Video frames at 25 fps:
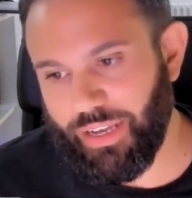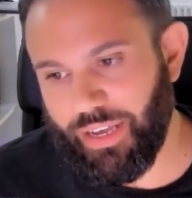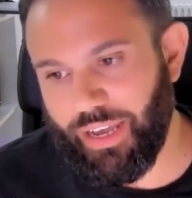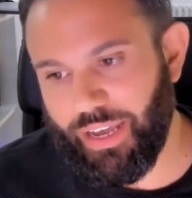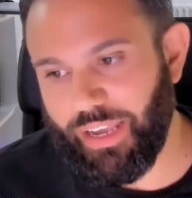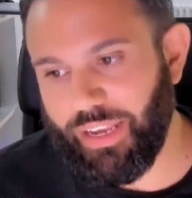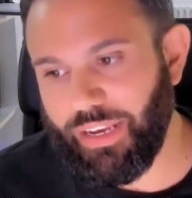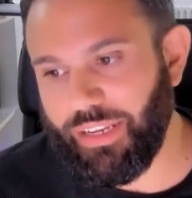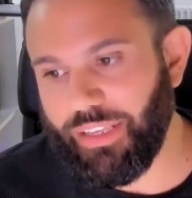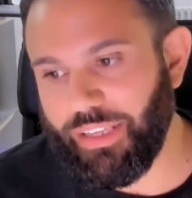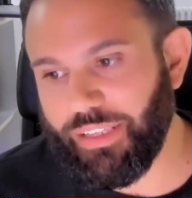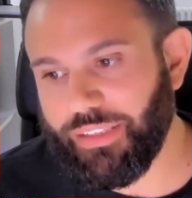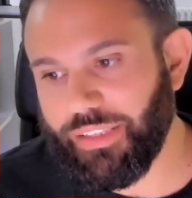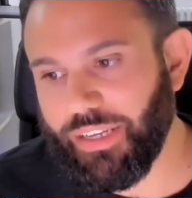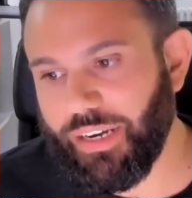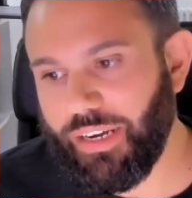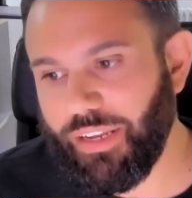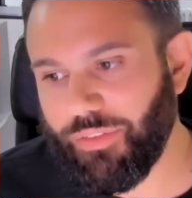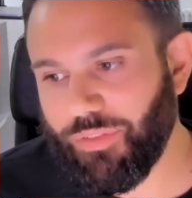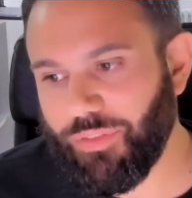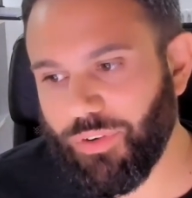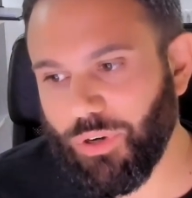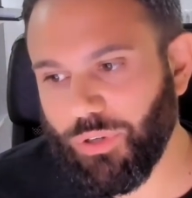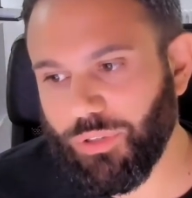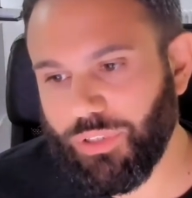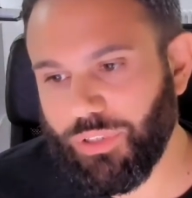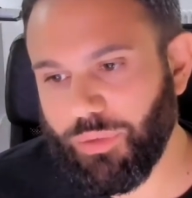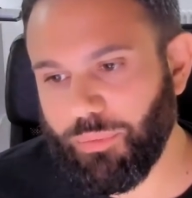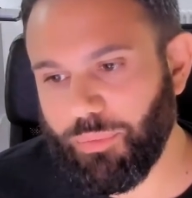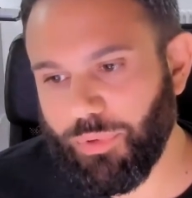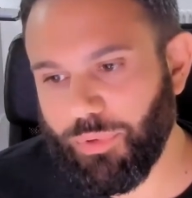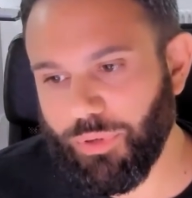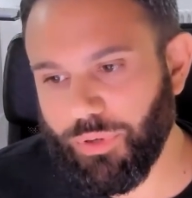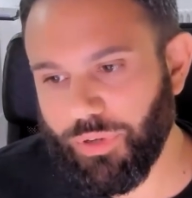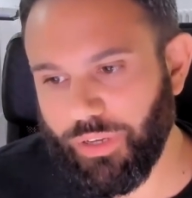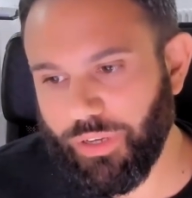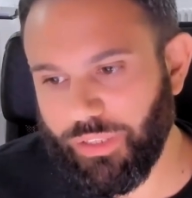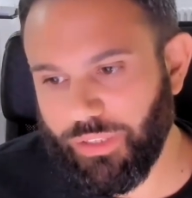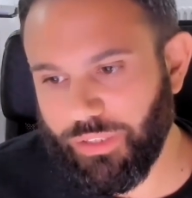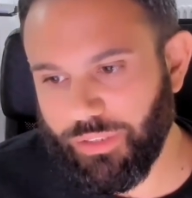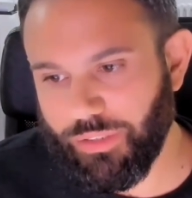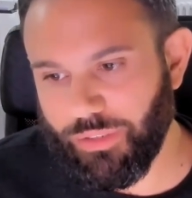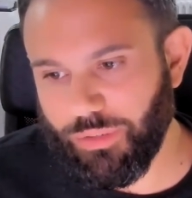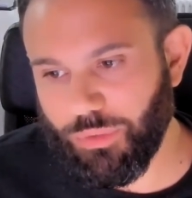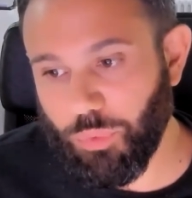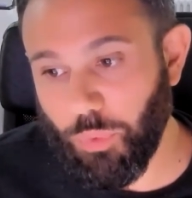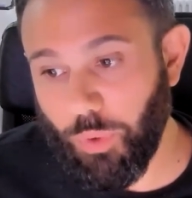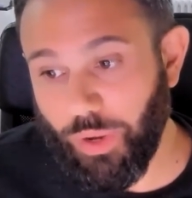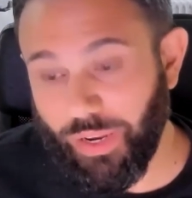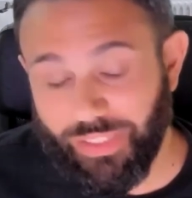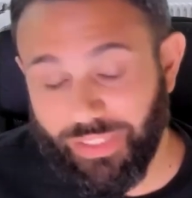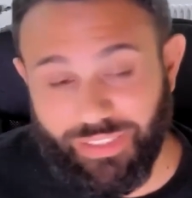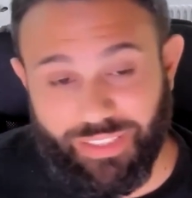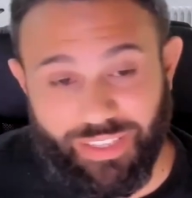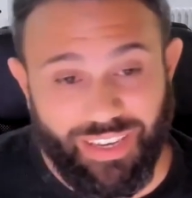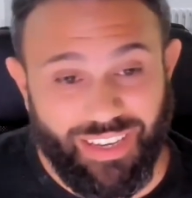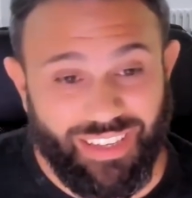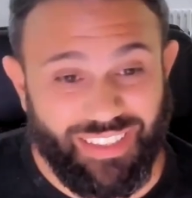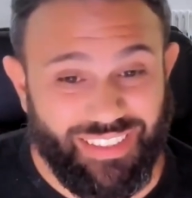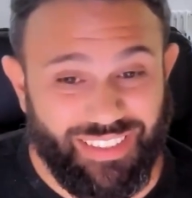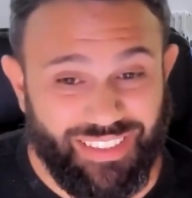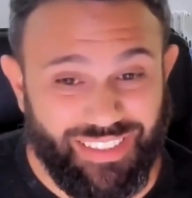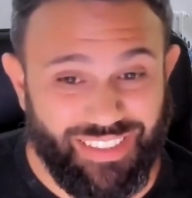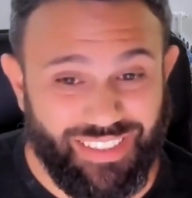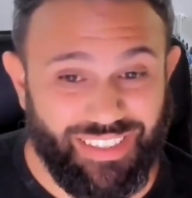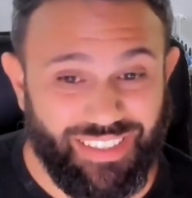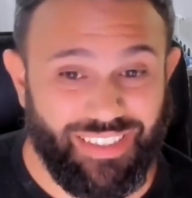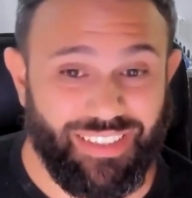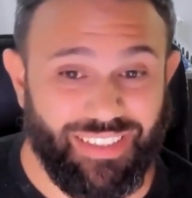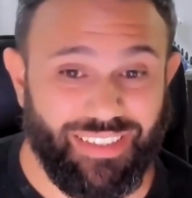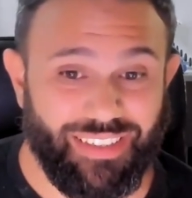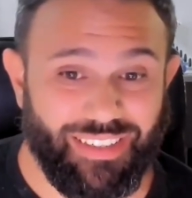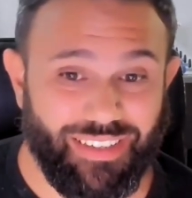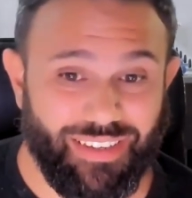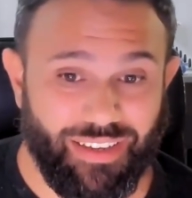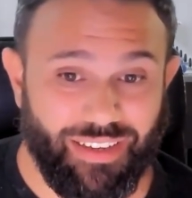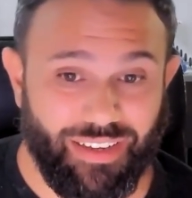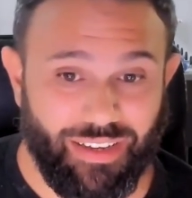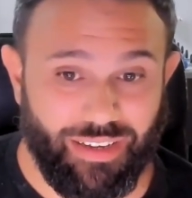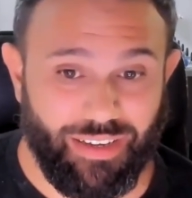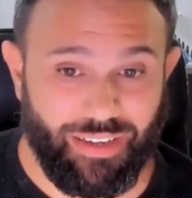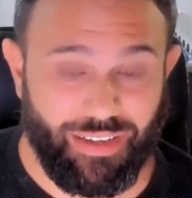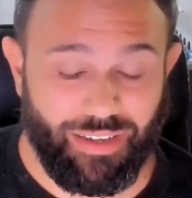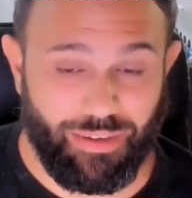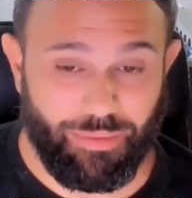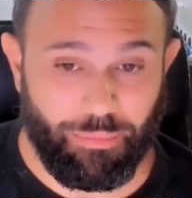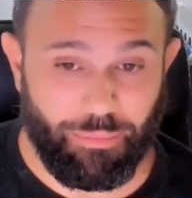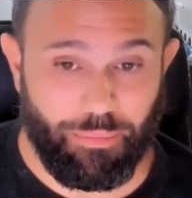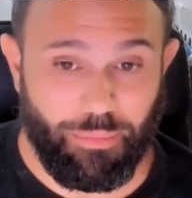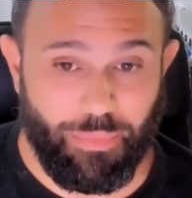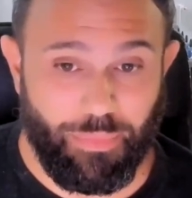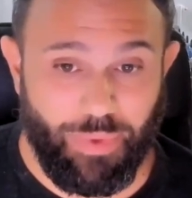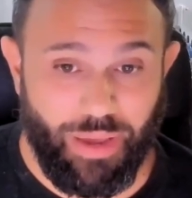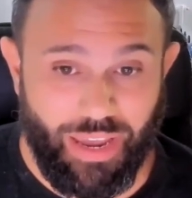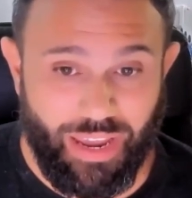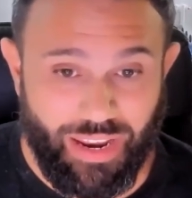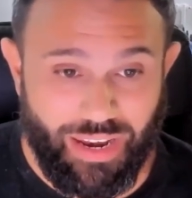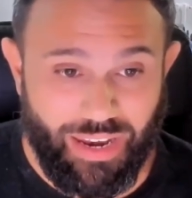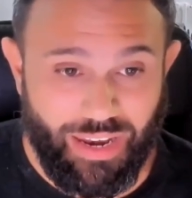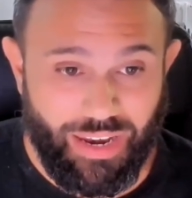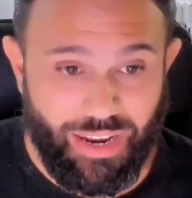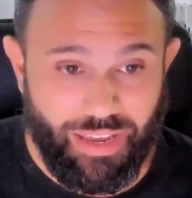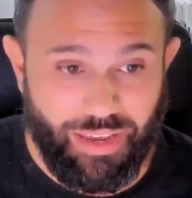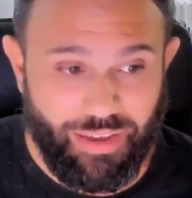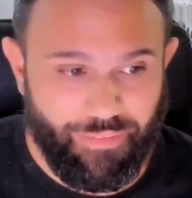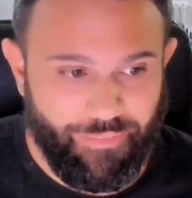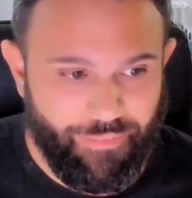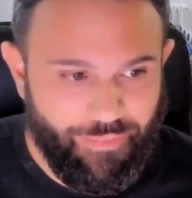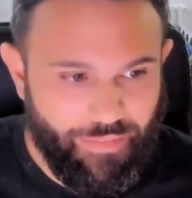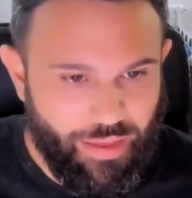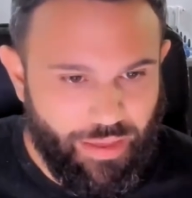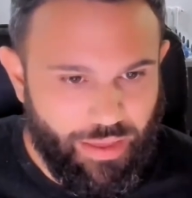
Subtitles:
I literally wrote the book in 2018, mainly.